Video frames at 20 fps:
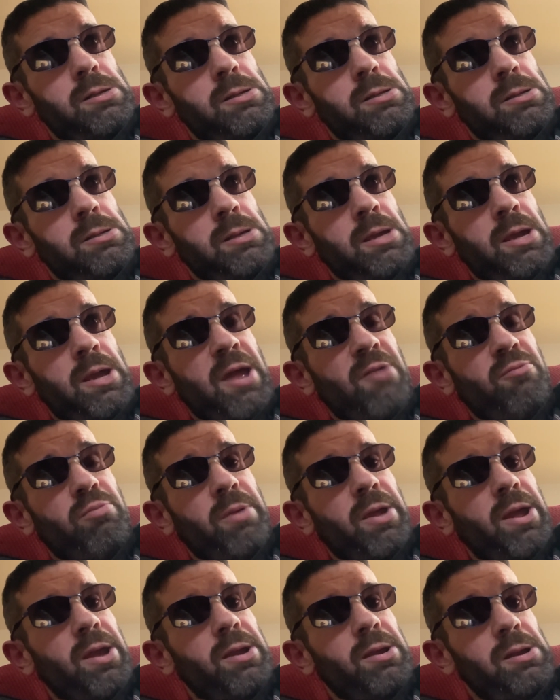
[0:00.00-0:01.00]
yeah, half
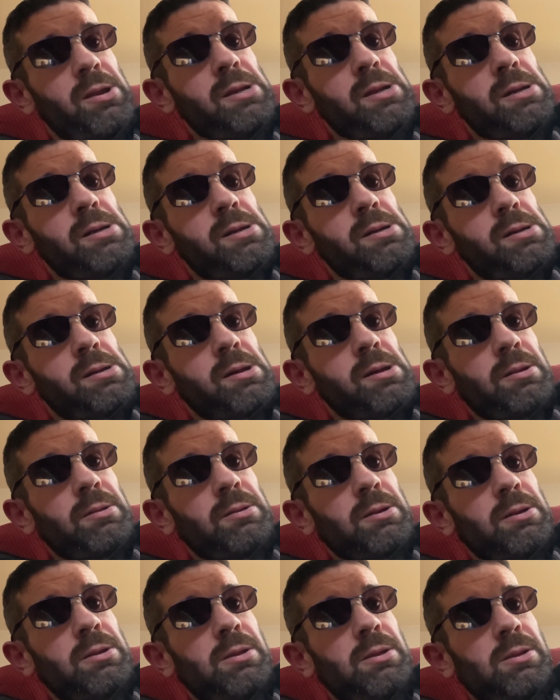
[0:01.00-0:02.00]
pack.
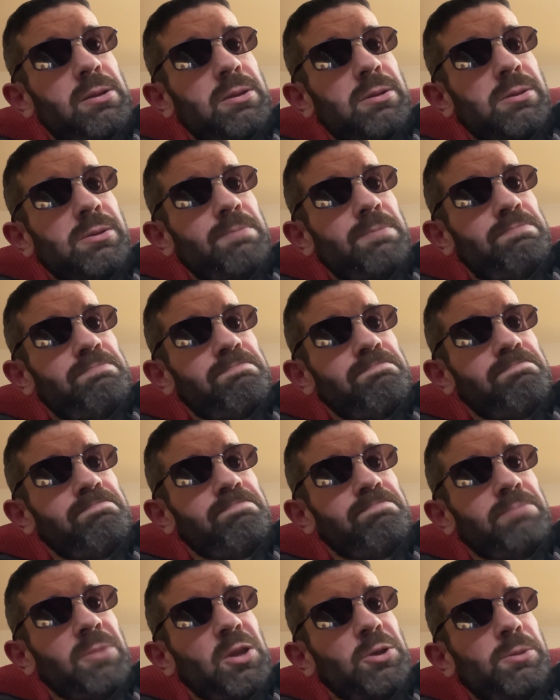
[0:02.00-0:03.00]
Because
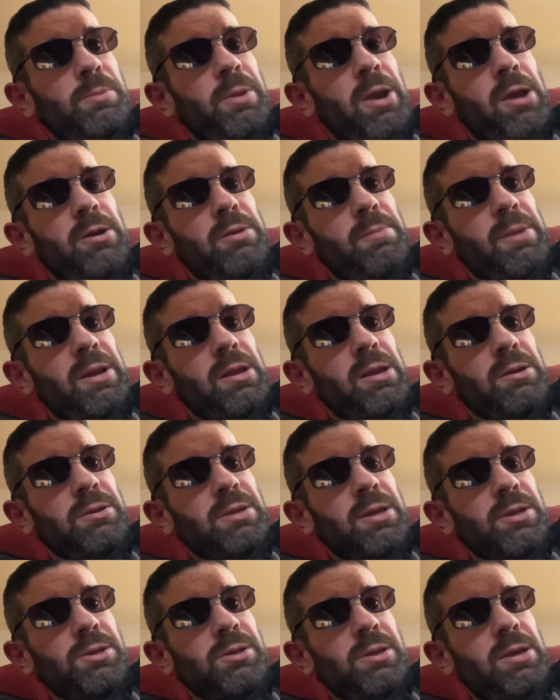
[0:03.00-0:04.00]
she hardened my lungs,
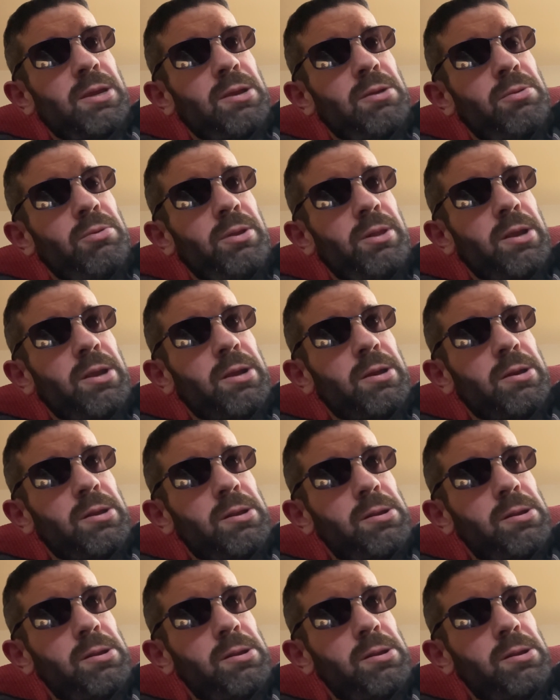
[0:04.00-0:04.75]
actually, really hard.